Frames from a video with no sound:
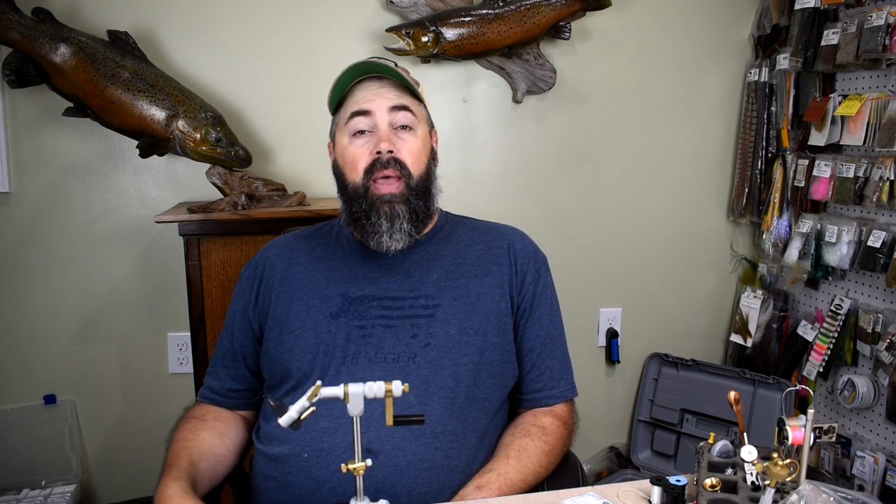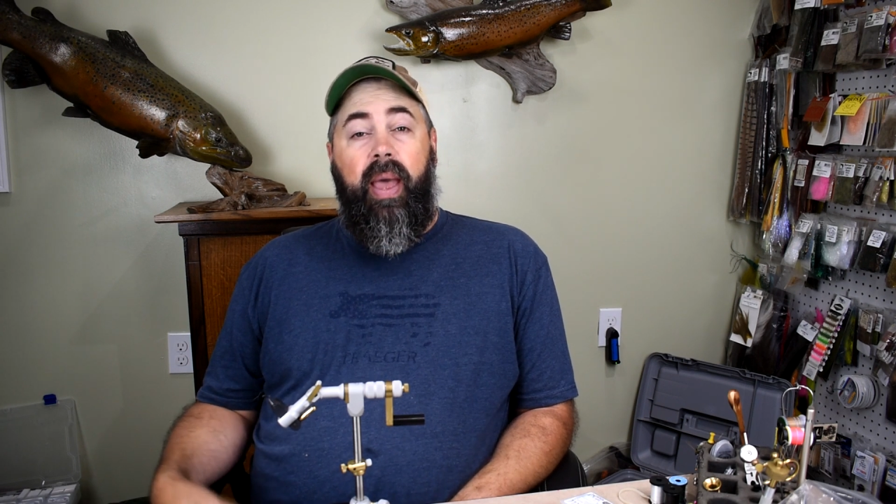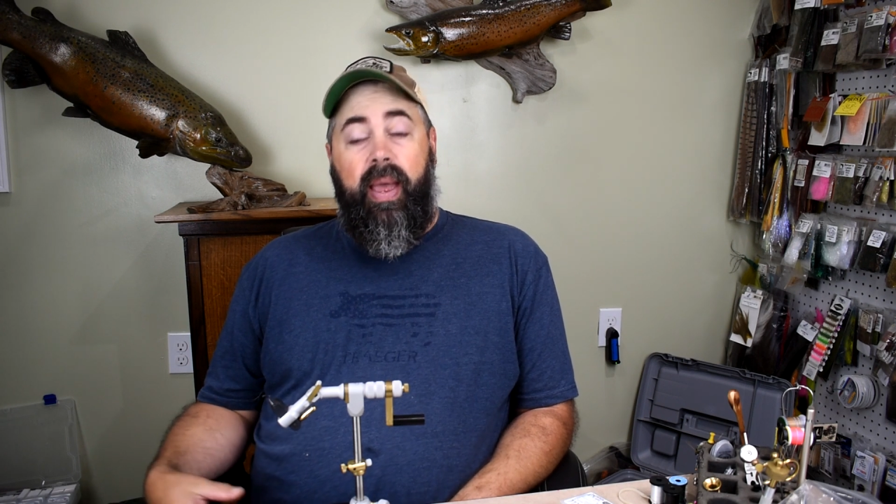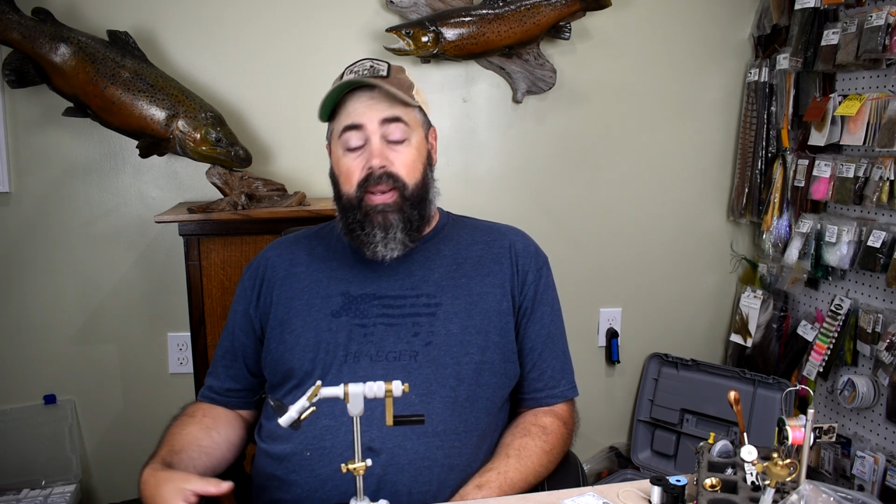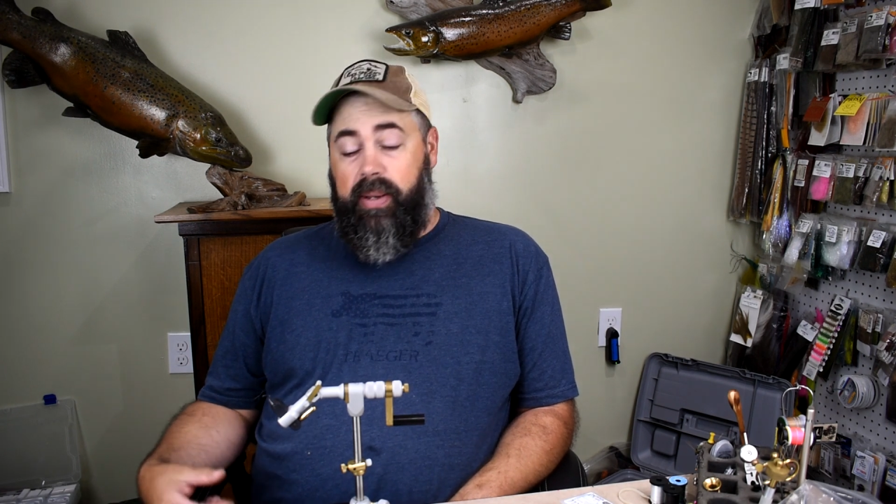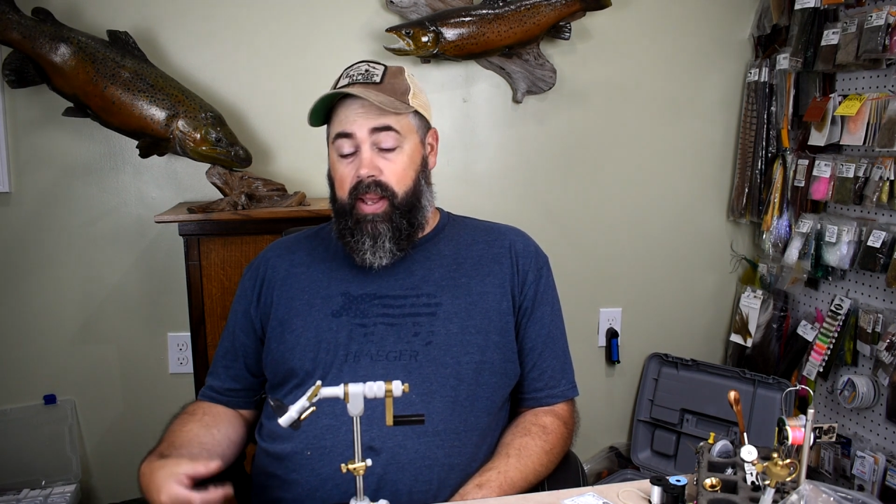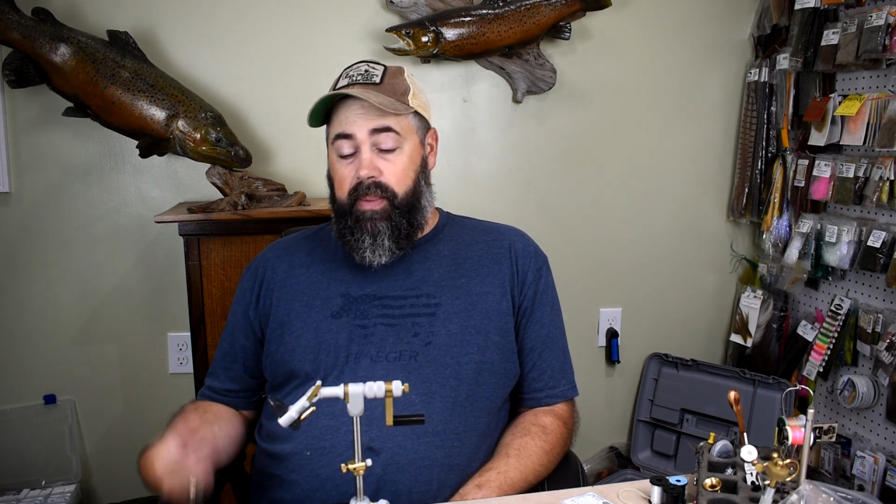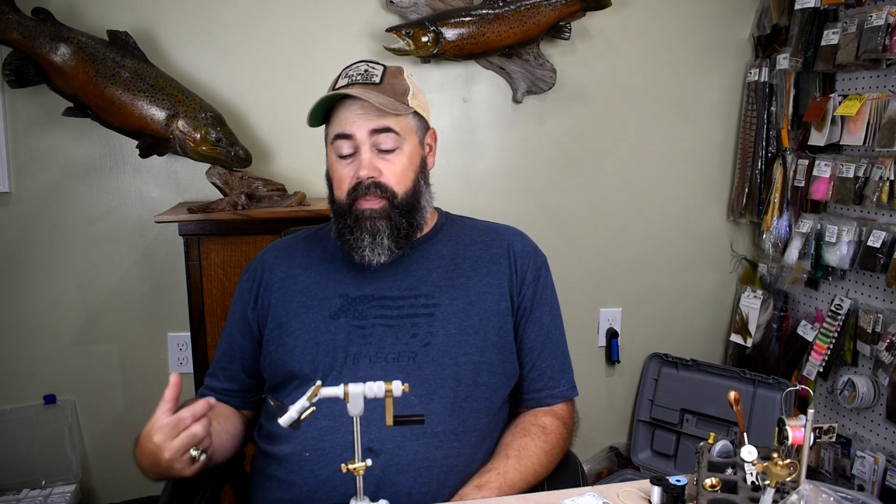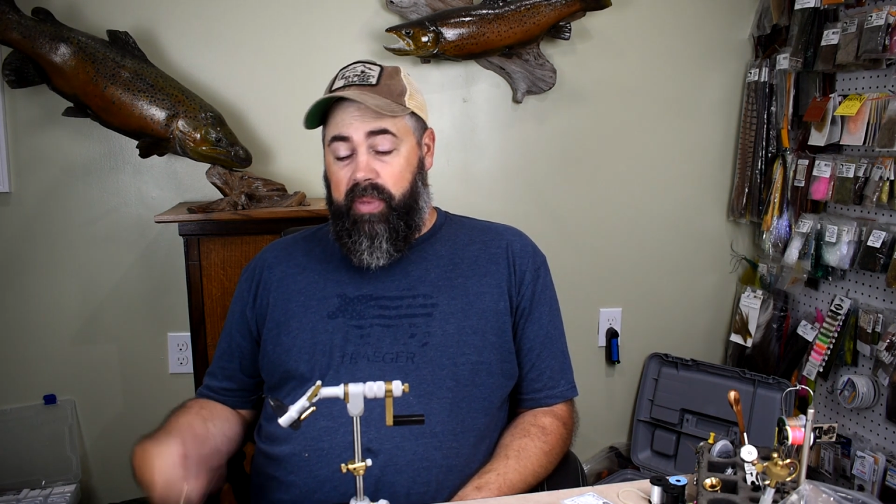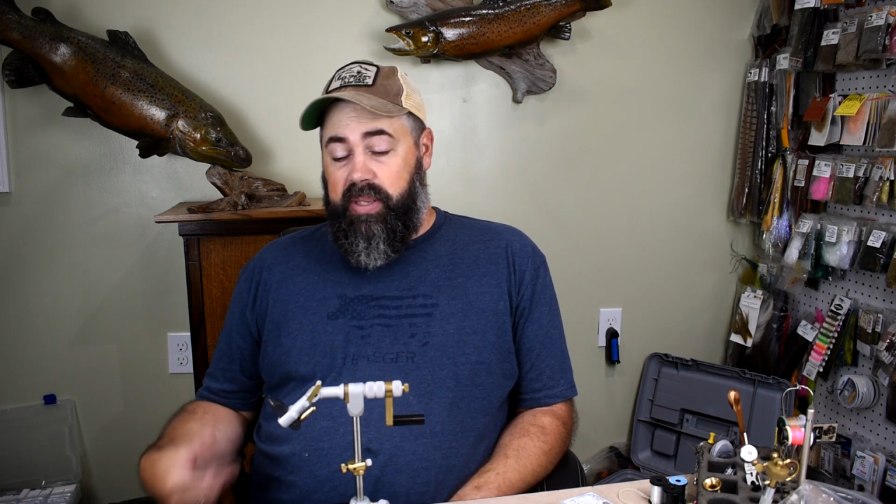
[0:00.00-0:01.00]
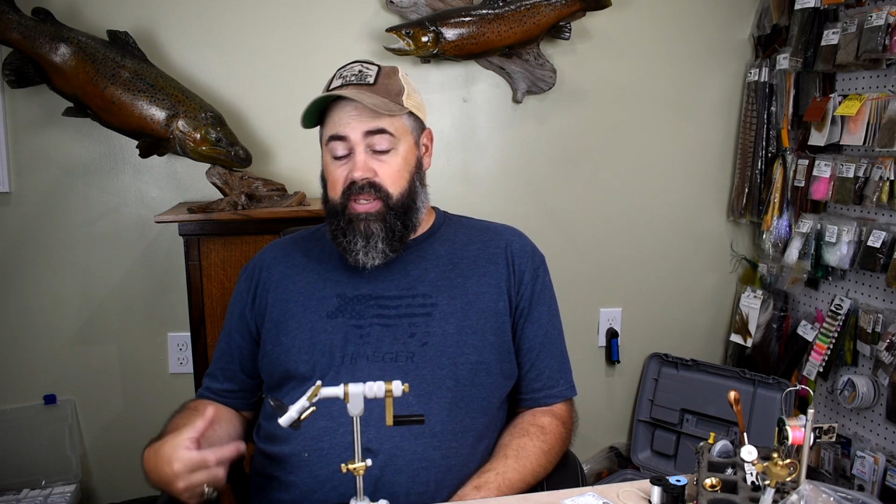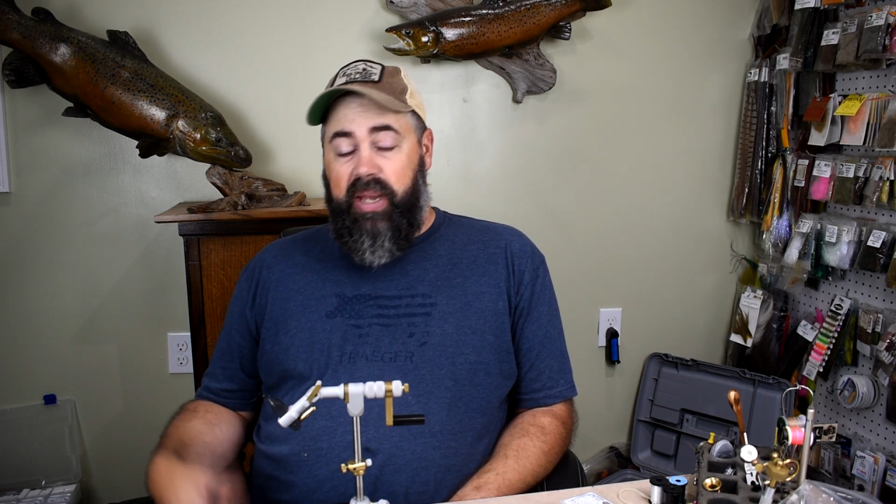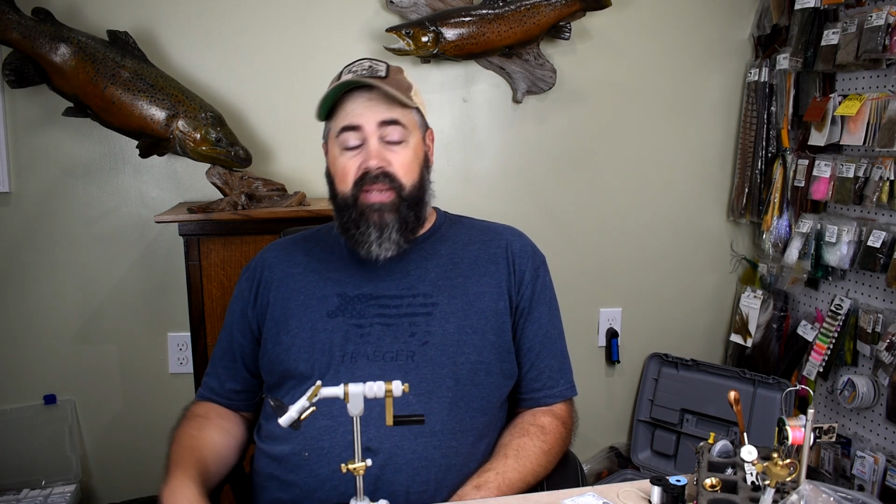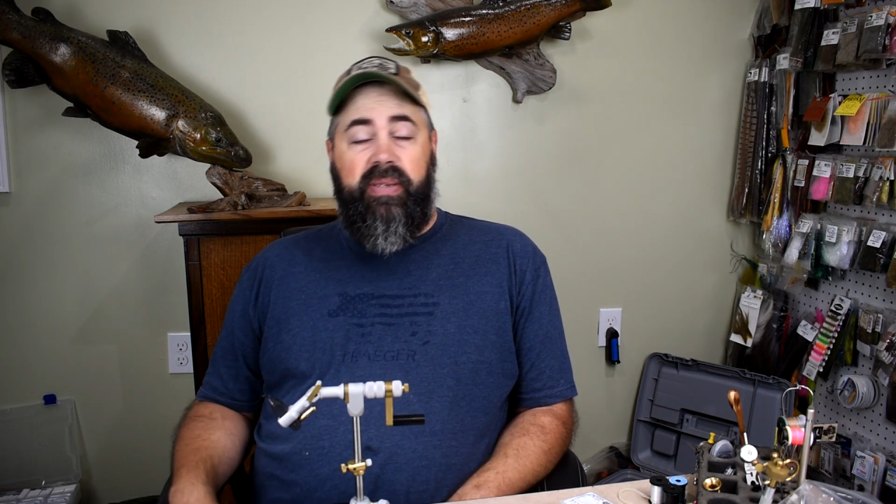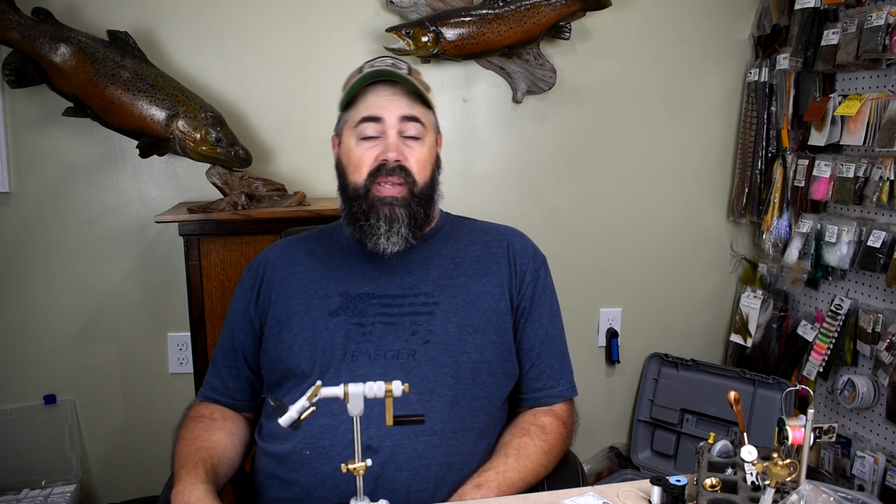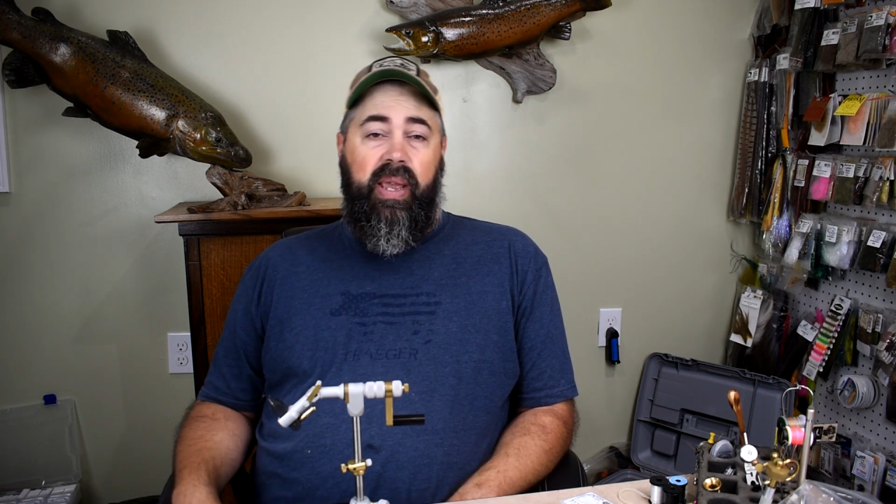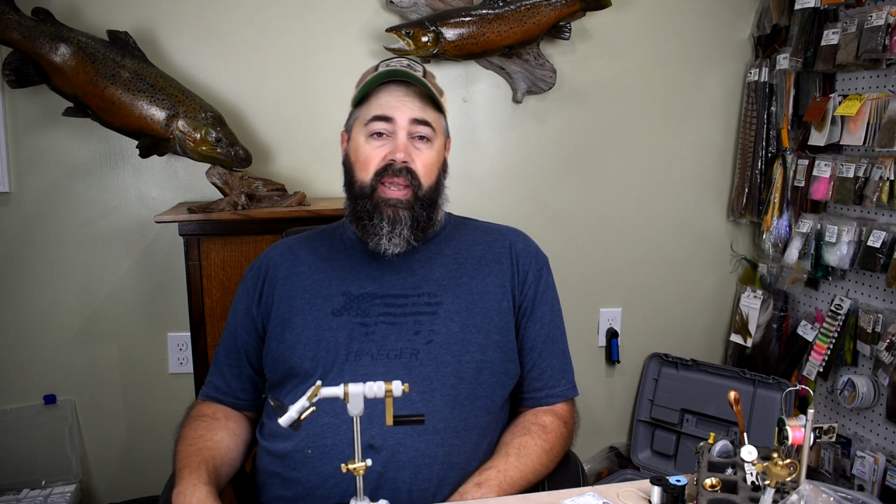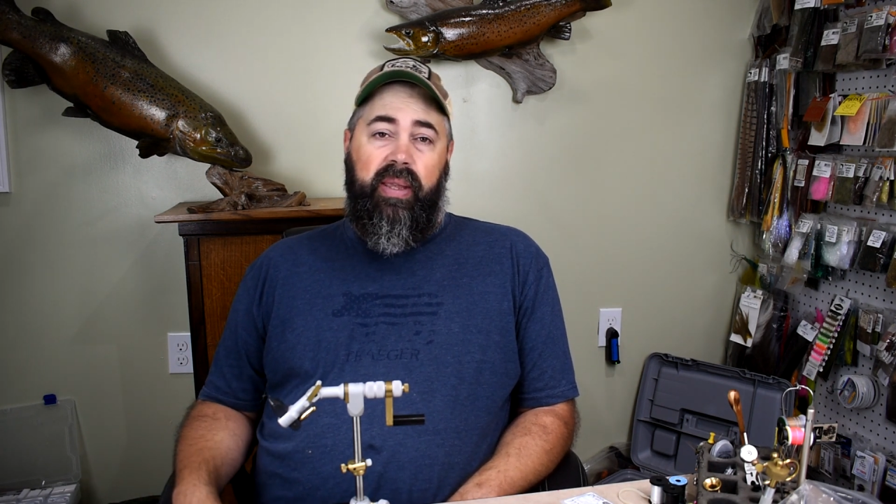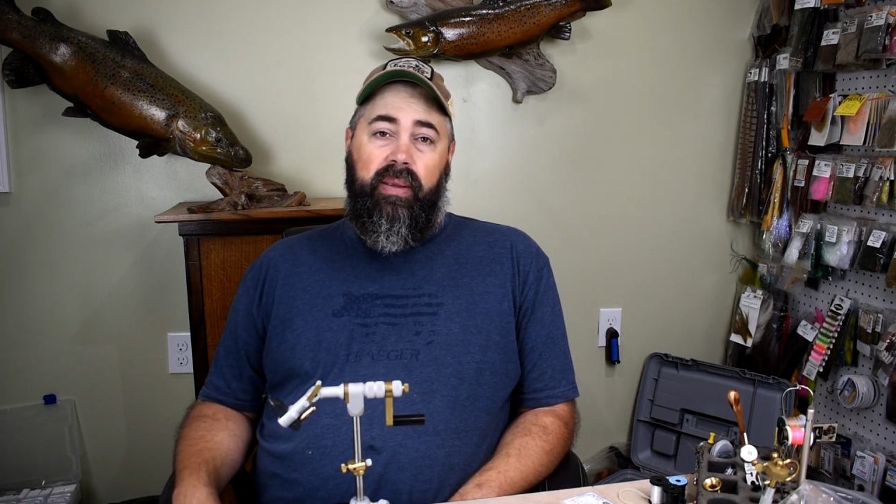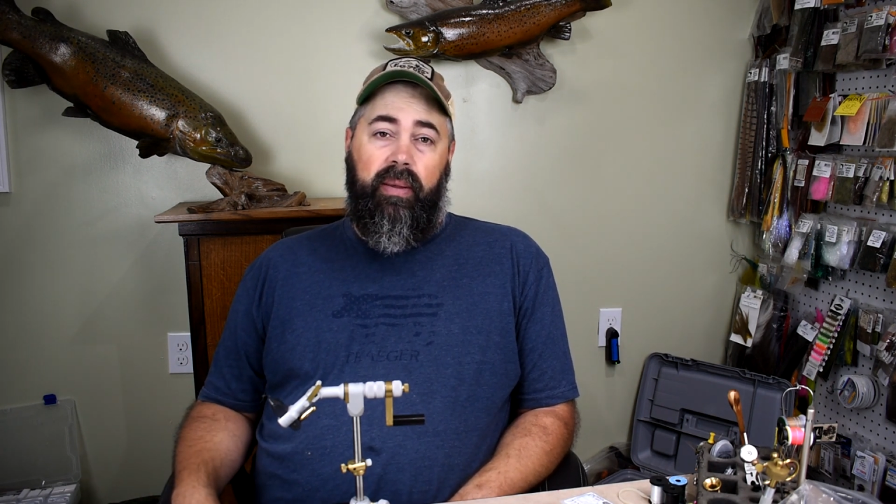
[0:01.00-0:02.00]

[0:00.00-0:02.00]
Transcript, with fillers: And it's going to sink.